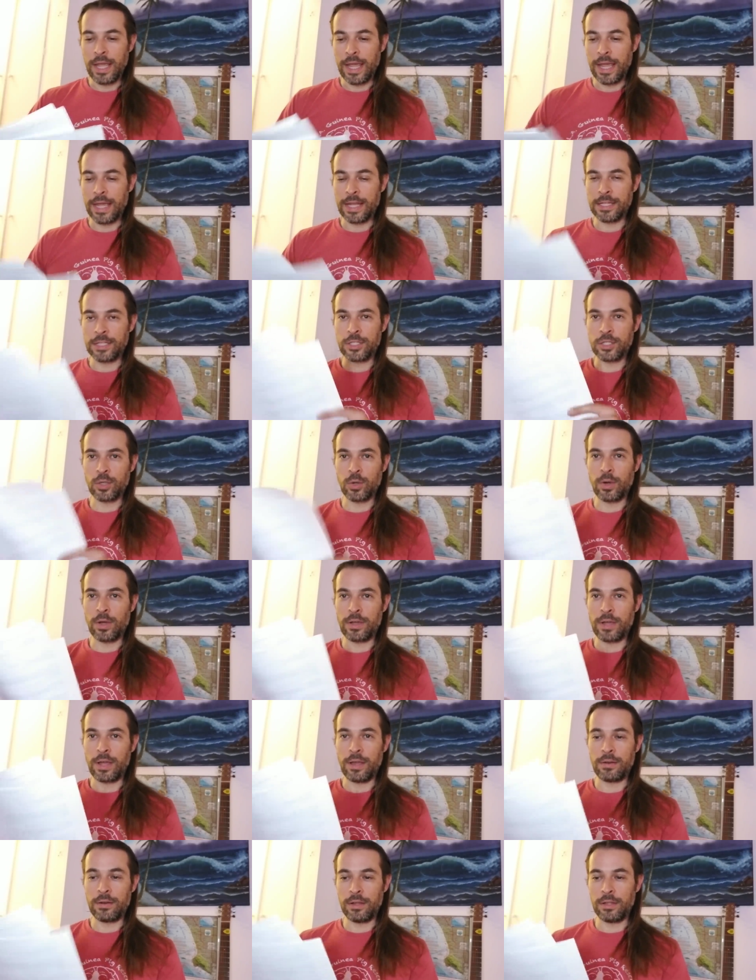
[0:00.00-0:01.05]
and so I
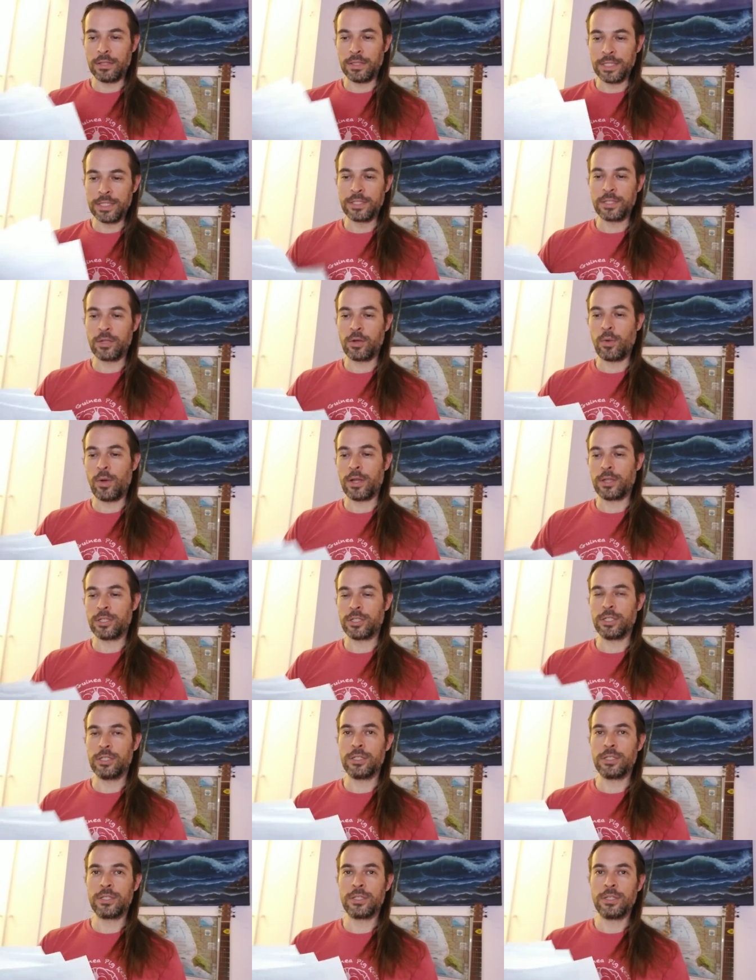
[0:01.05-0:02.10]
got a list of
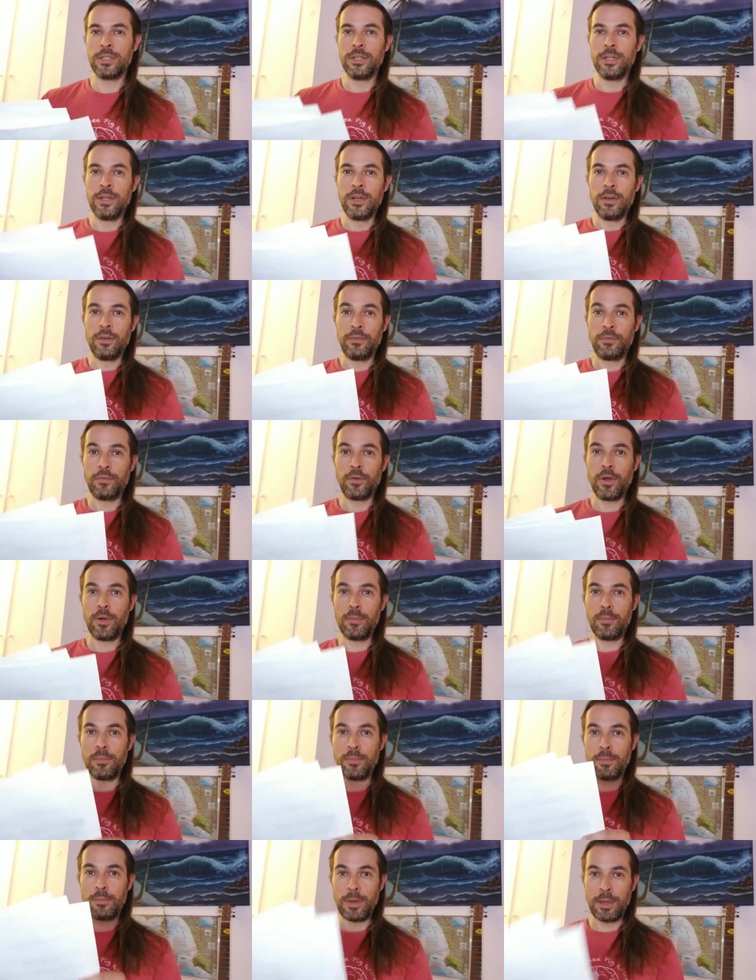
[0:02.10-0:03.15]
questions
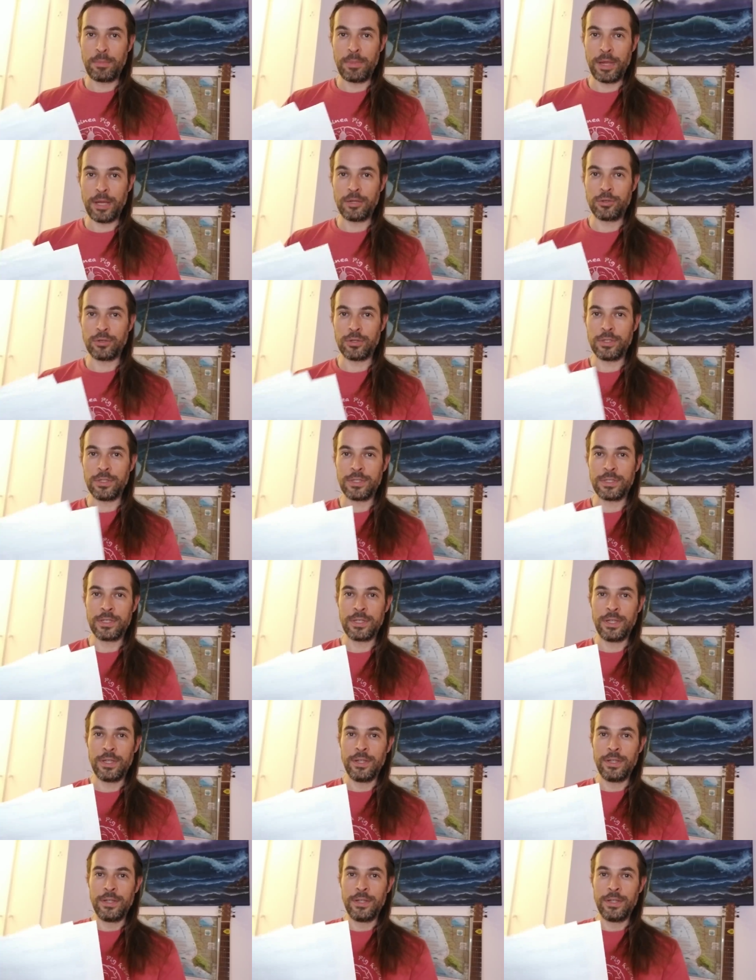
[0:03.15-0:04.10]
from my patrons.